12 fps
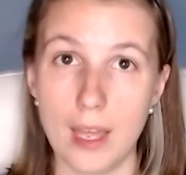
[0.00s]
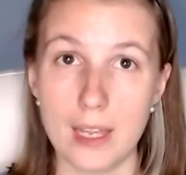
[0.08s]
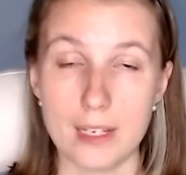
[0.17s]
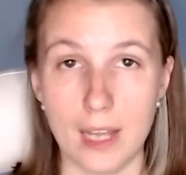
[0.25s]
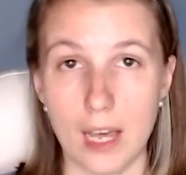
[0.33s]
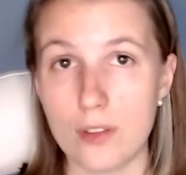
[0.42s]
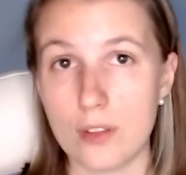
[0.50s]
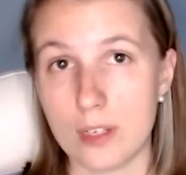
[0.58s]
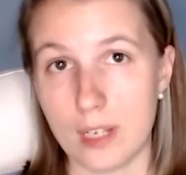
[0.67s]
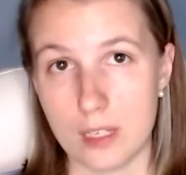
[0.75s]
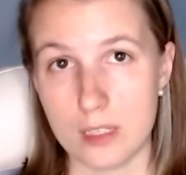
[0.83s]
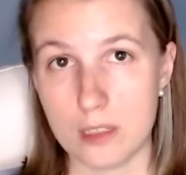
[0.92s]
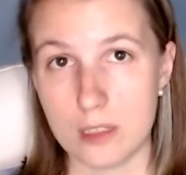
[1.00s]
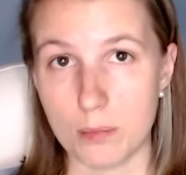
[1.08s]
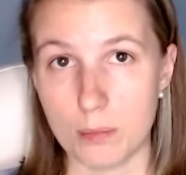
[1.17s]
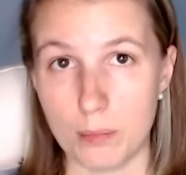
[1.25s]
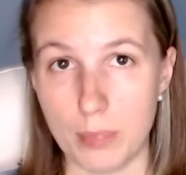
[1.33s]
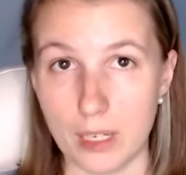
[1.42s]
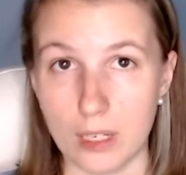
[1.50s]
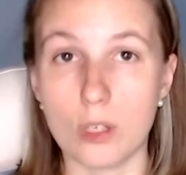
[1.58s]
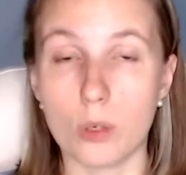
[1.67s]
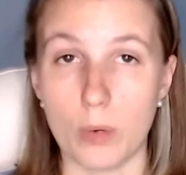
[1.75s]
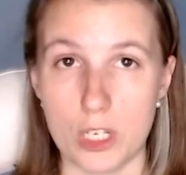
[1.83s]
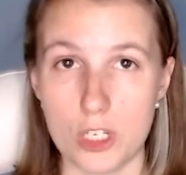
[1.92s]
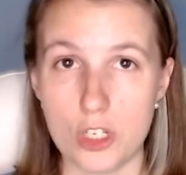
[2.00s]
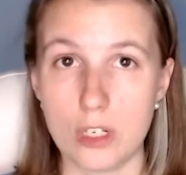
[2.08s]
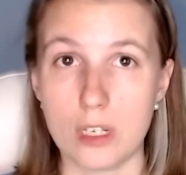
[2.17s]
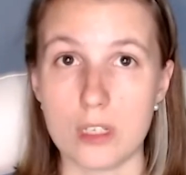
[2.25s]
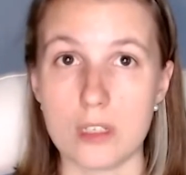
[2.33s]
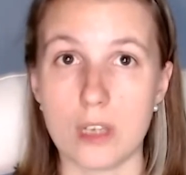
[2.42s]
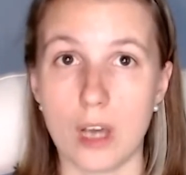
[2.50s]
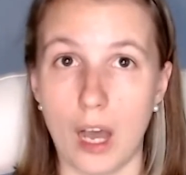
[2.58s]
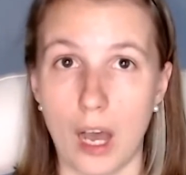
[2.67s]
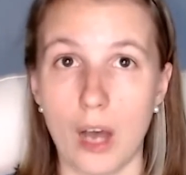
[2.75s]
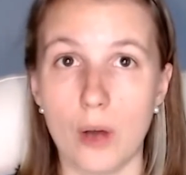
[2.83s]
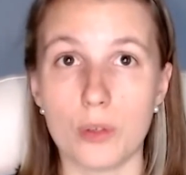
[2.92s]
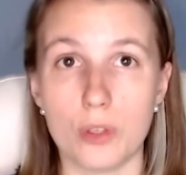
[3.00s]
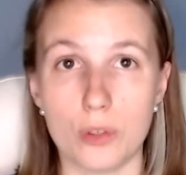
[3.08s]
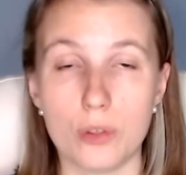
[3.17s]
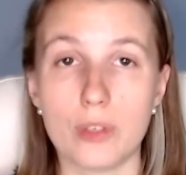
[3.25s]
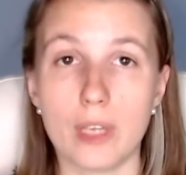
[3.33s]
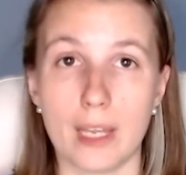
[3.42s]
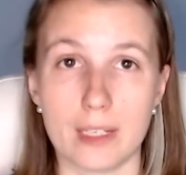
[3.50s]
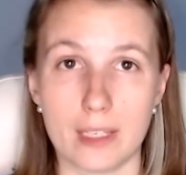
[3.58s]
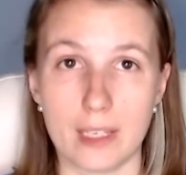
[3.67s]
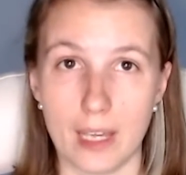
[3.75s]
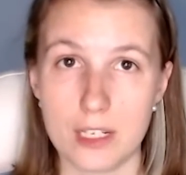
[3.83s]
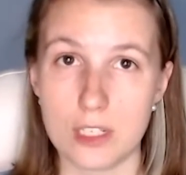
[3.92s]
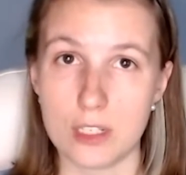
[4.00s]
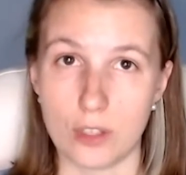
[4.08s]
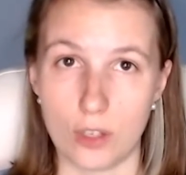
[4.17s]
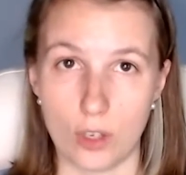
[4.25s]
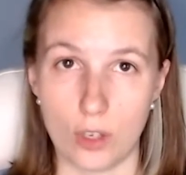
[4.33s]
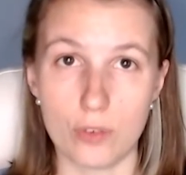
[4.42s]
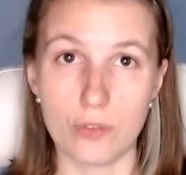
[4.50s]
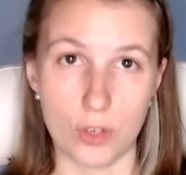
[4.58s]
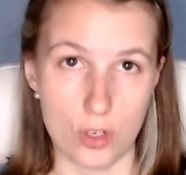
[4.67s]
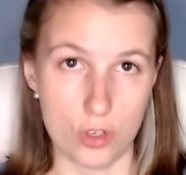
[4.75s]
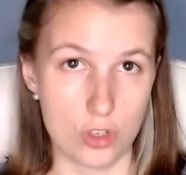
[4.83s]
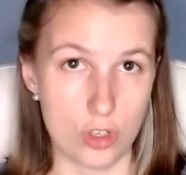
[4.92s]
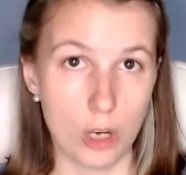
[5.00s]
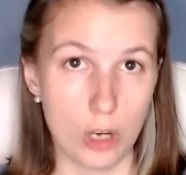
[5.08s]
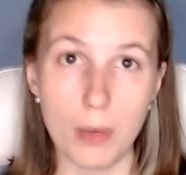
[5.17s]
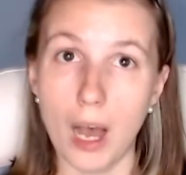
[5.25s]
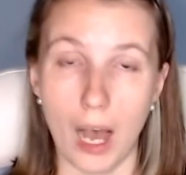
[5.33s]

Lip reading: Now the next big question is how you can get your first job,